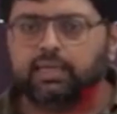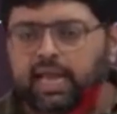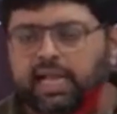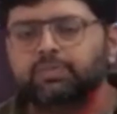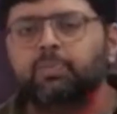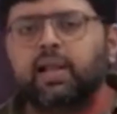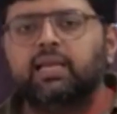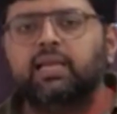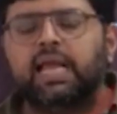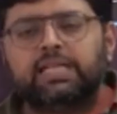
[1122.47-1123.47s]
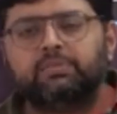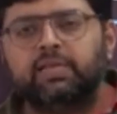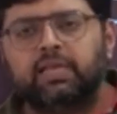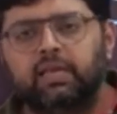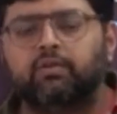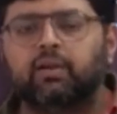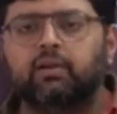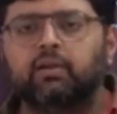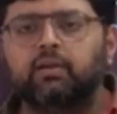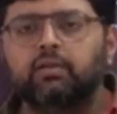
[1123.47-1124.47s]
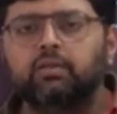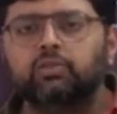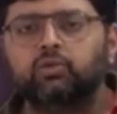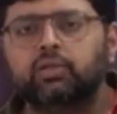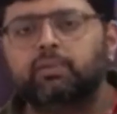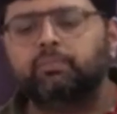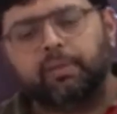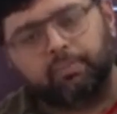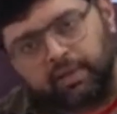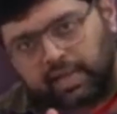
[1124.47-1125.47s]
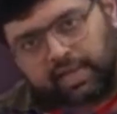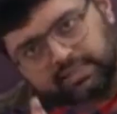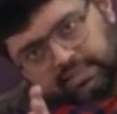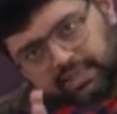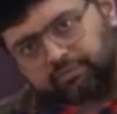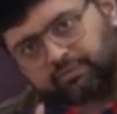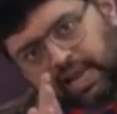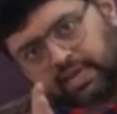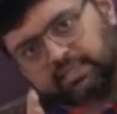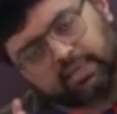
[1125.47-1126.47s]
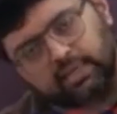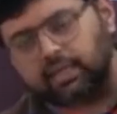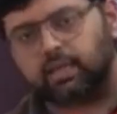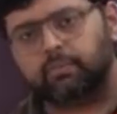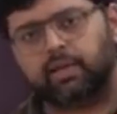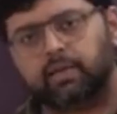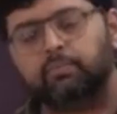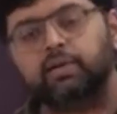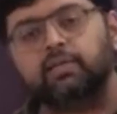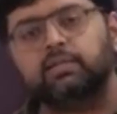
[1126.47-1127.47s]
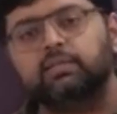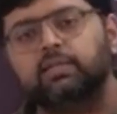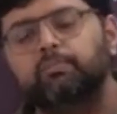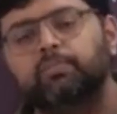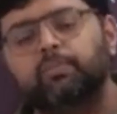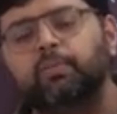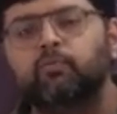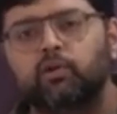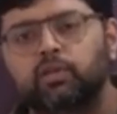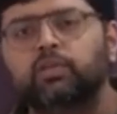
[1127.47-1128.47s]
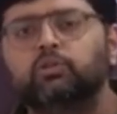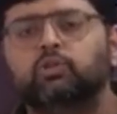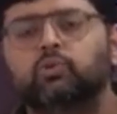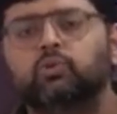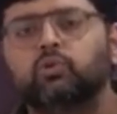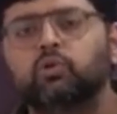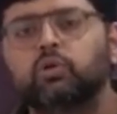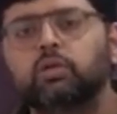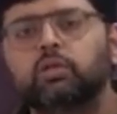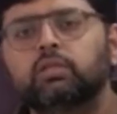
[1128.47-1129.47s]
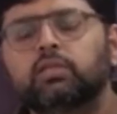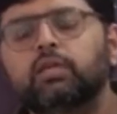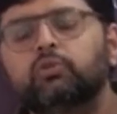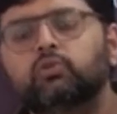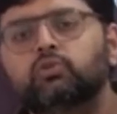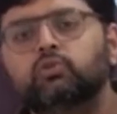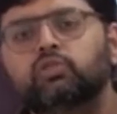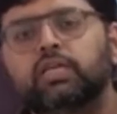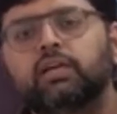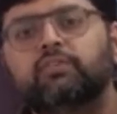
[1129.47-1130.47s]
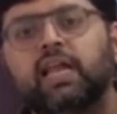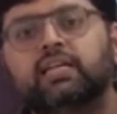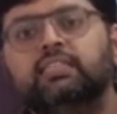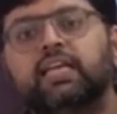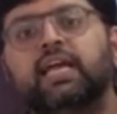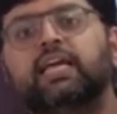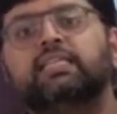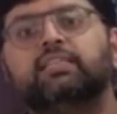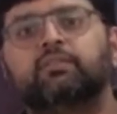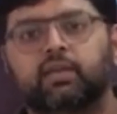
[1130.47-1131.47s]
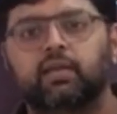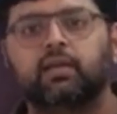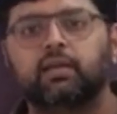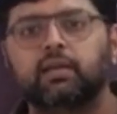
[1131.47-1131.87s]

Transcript: Tax planning has been given so that people can save tax in a legal manner. But some people, what they used to do, they used to save tax aggressively.